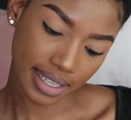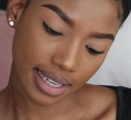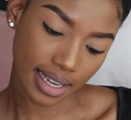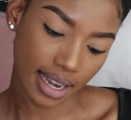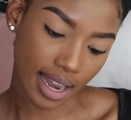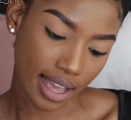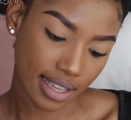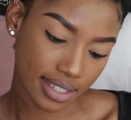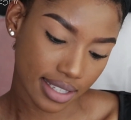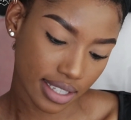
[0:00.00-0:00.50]

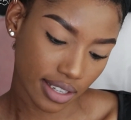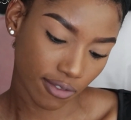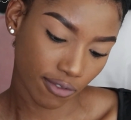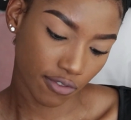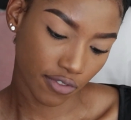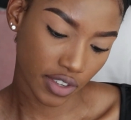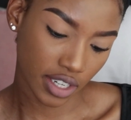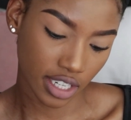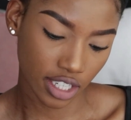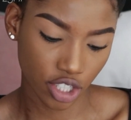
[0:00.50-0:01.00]
lasting
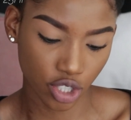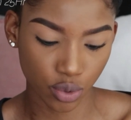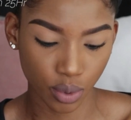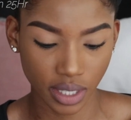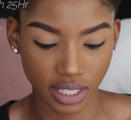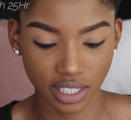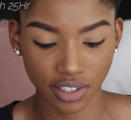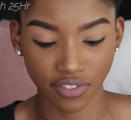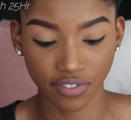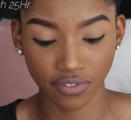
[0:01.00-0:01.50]
finish
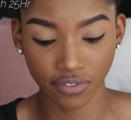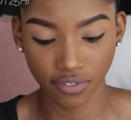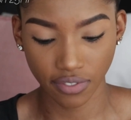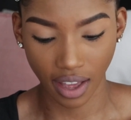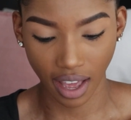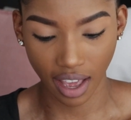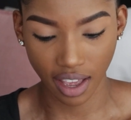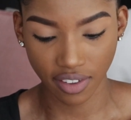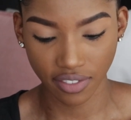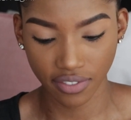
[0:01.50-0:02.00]

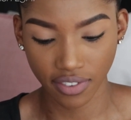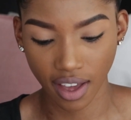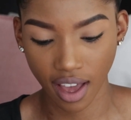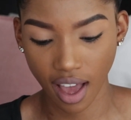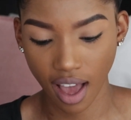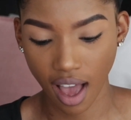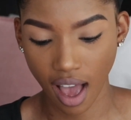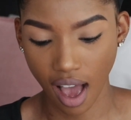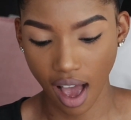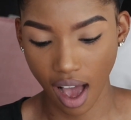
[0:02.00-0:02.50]

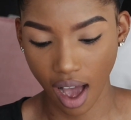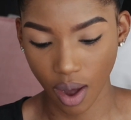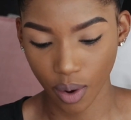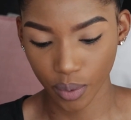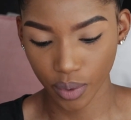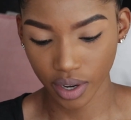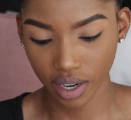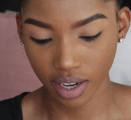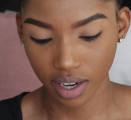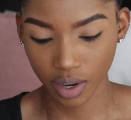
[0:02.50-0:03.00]

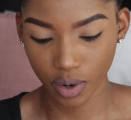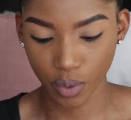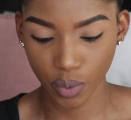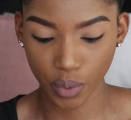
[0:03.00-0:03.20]
25-hour